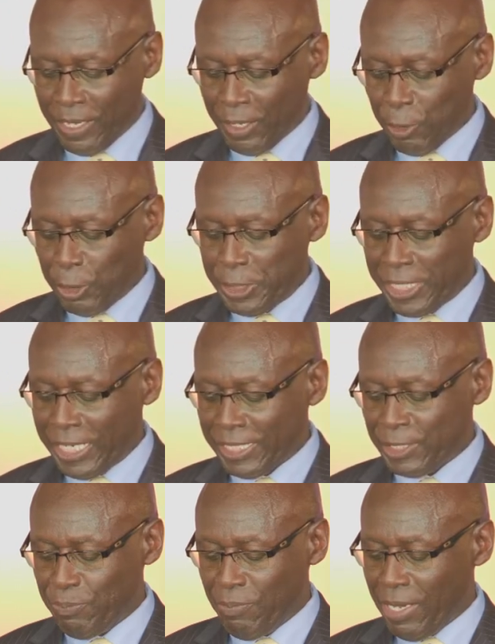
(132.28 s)

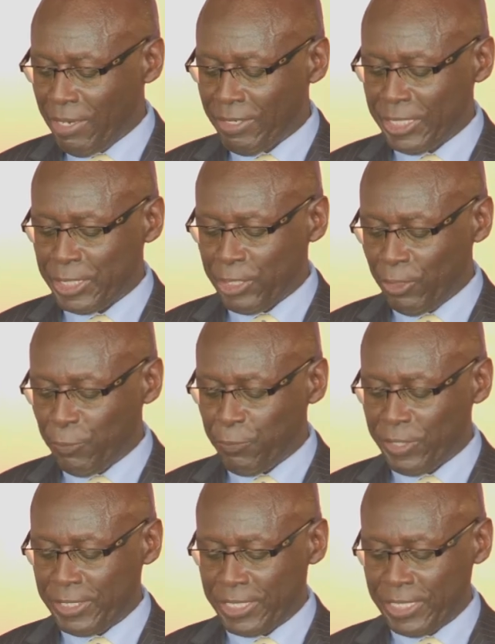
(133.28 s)
conduct marriage
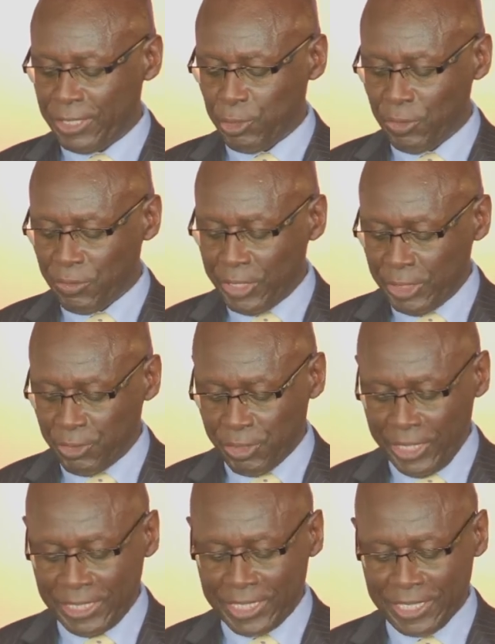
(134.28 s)
conferences,
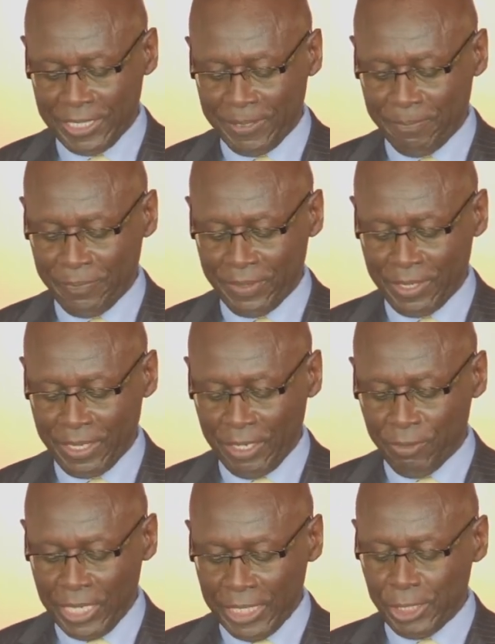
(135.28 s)
retreats,
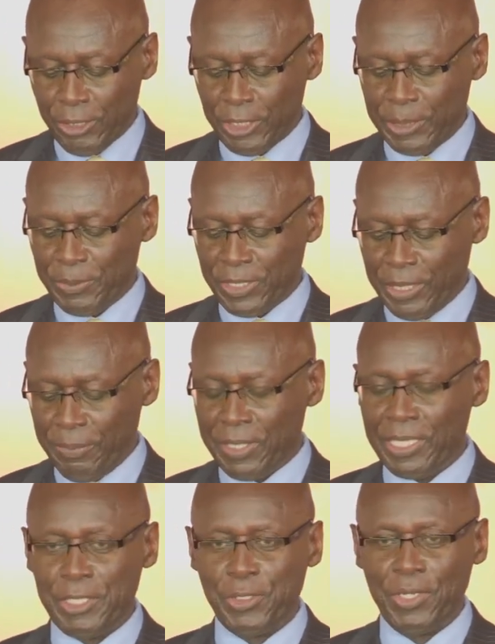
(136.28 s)
and relationship
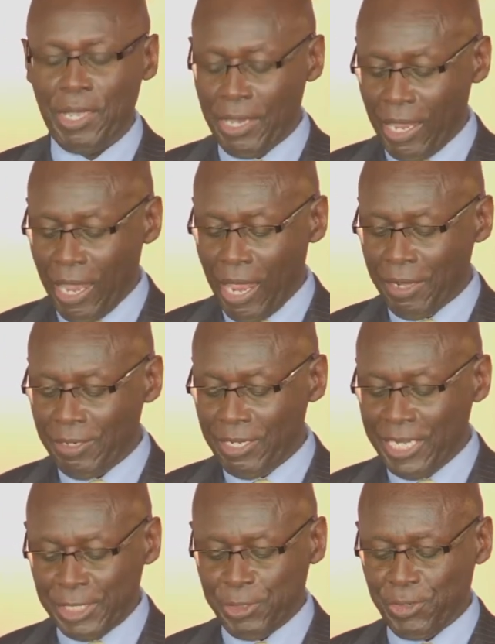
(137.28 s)
seminars
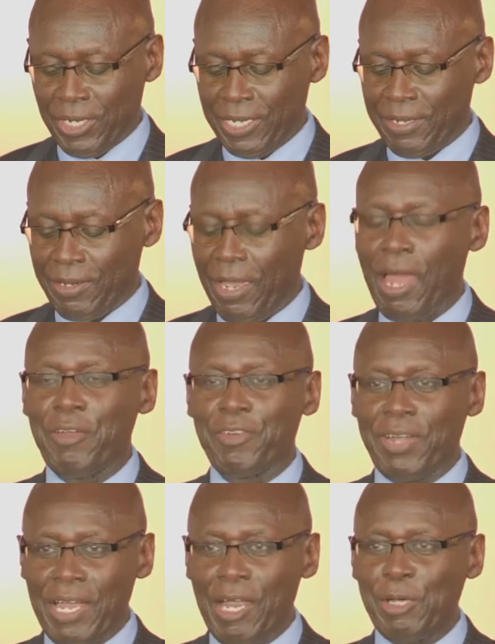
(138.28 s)
literally
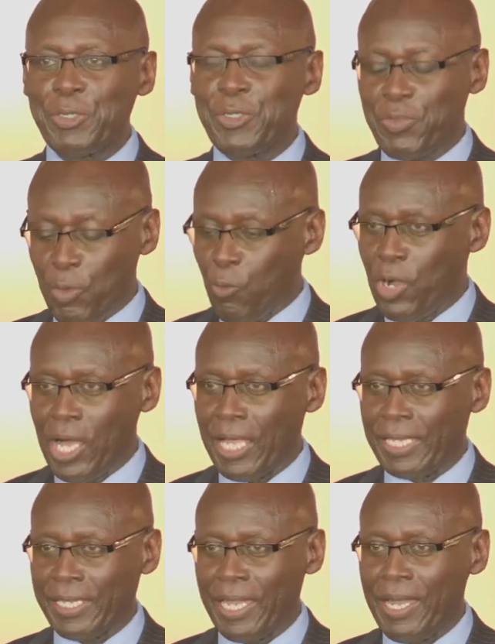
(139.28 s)
around the
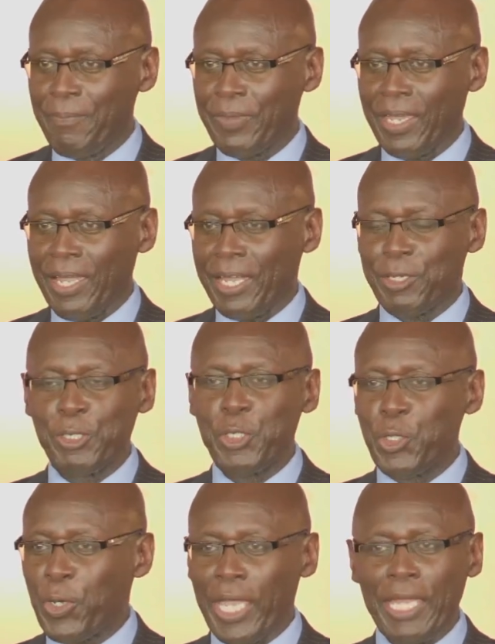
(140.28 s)
world. I don't
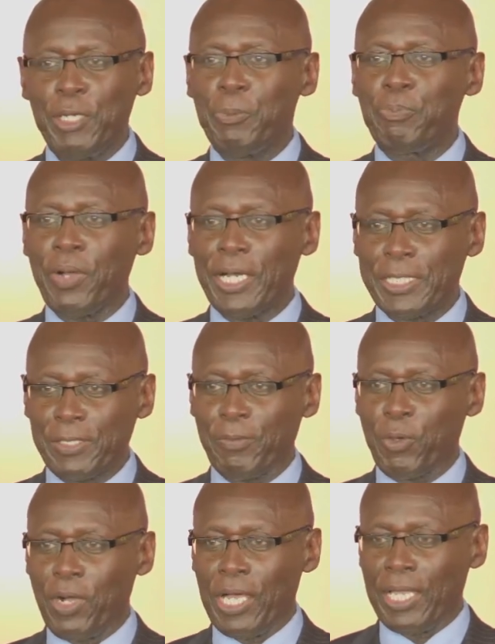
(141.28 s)
know any part of
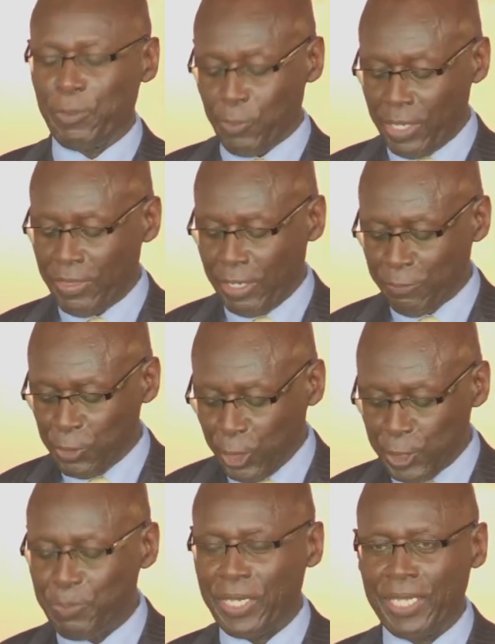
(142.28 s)
the world where they have
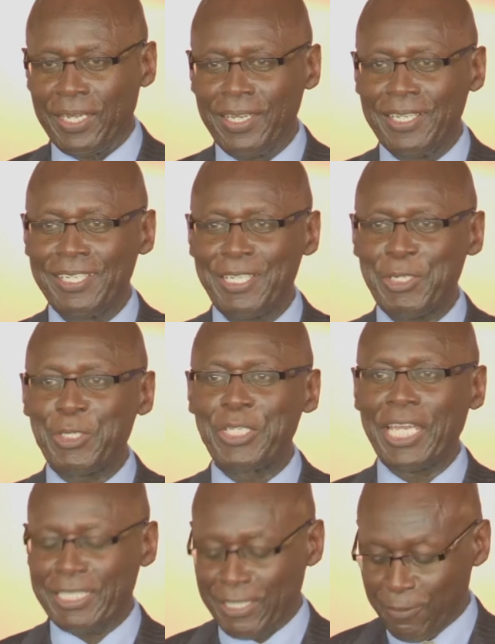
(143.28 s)
not been
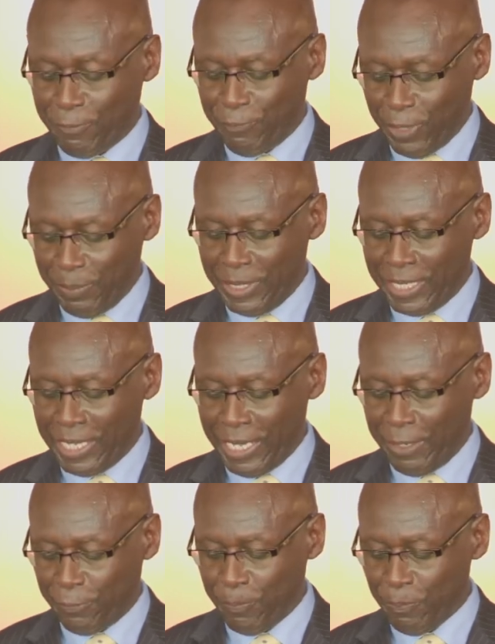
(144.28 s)
conducting family
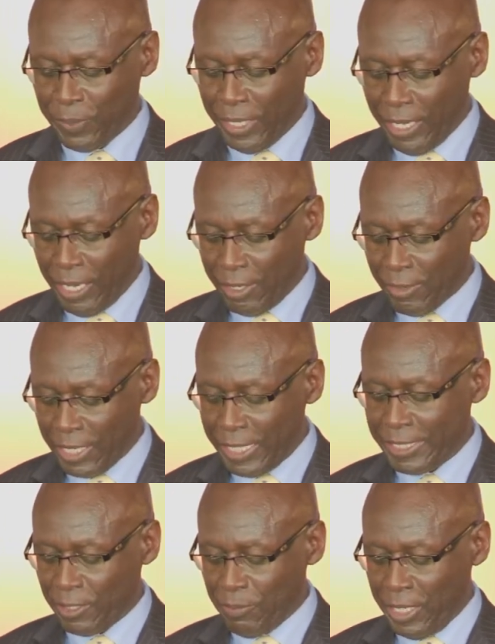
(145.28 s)
life uh,
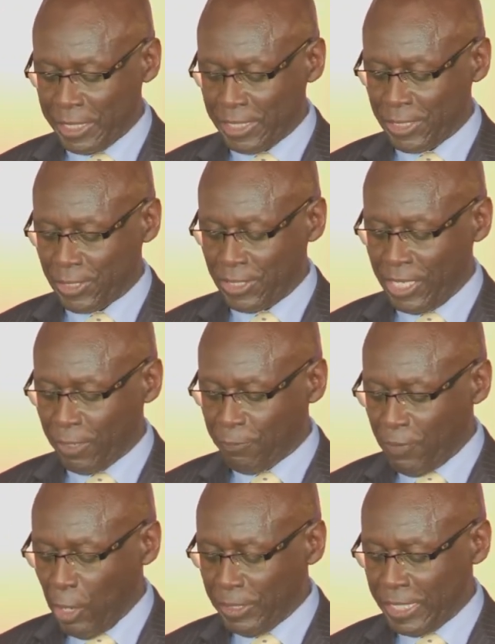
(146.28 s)
related matters. They are
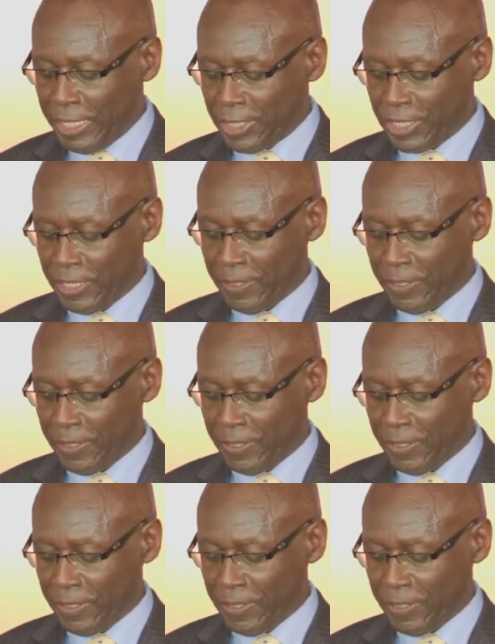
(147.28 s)
founders